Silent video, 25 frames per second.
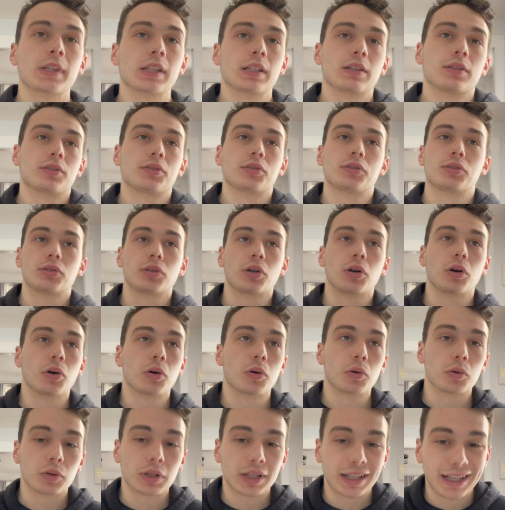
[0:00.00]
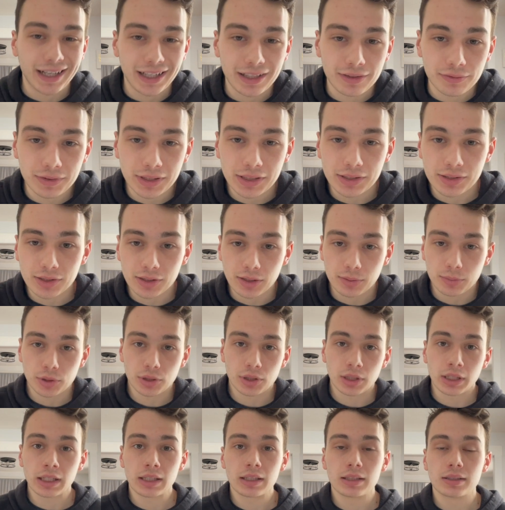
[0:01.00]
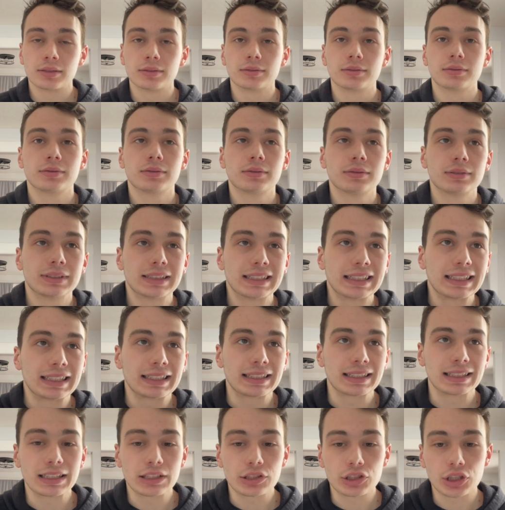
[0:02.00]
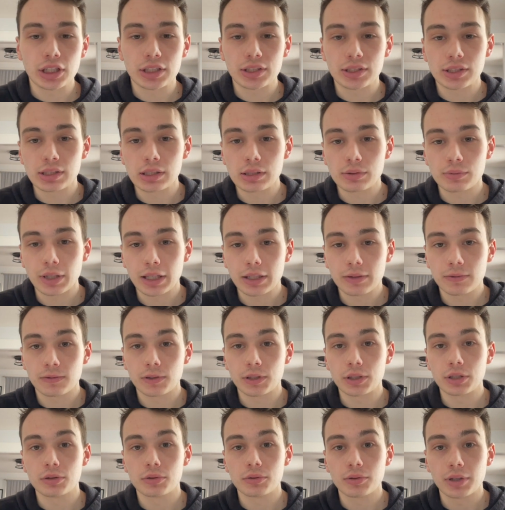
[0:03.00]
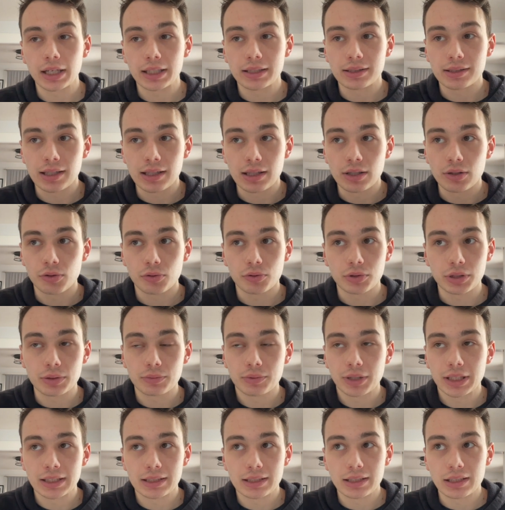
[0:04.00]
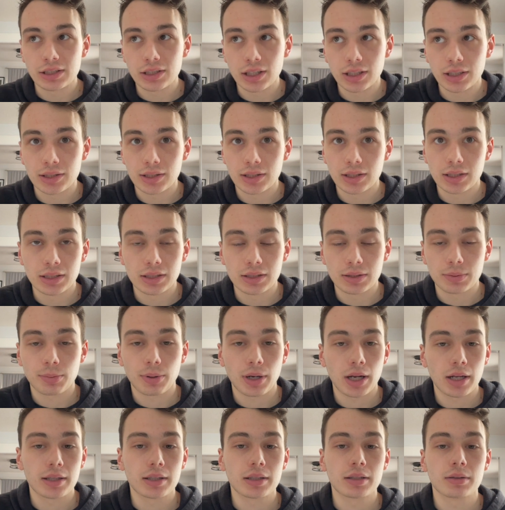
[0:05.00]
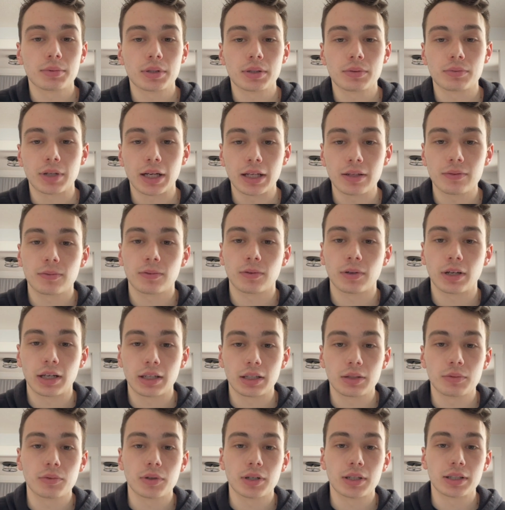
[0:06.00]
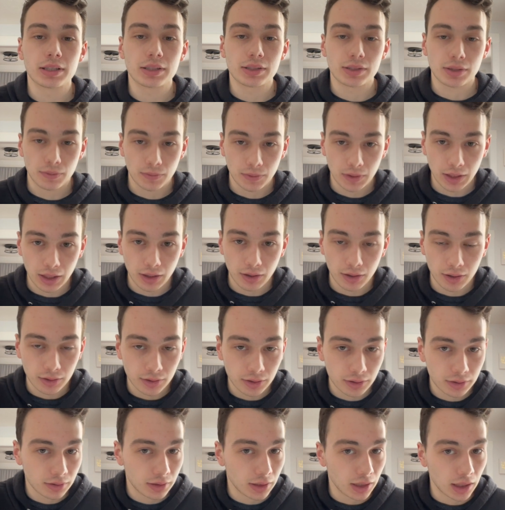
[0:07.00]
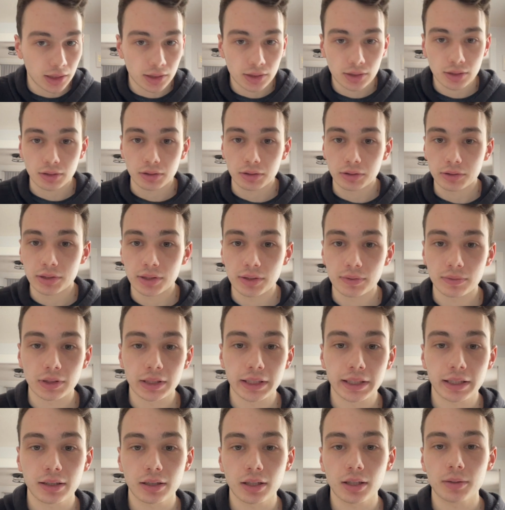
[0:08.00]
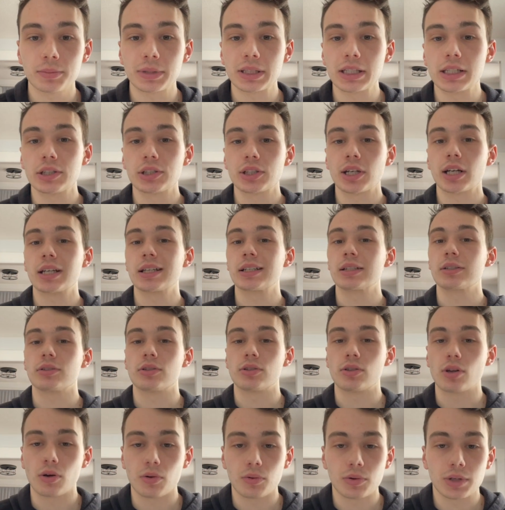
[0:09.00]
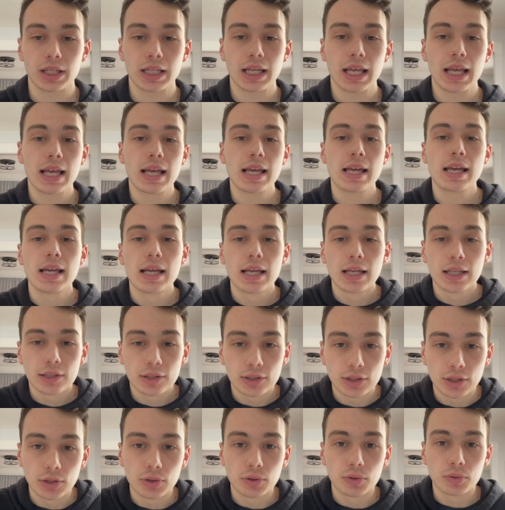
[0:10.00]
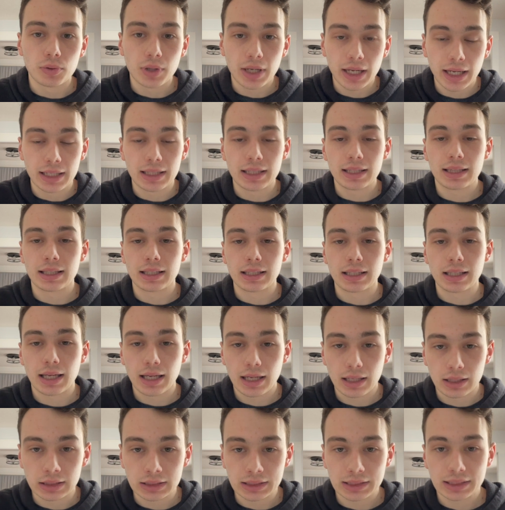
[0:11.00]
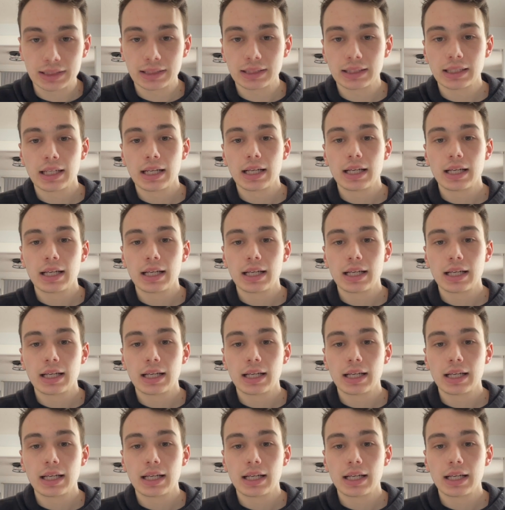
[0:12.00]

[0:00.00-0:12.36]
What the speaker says: So kind of in summary, is DJ City right for you? I'd say the only way DJ City is probably gonna be right for anyone is if they are exclusively a club DJ and don't do anything else.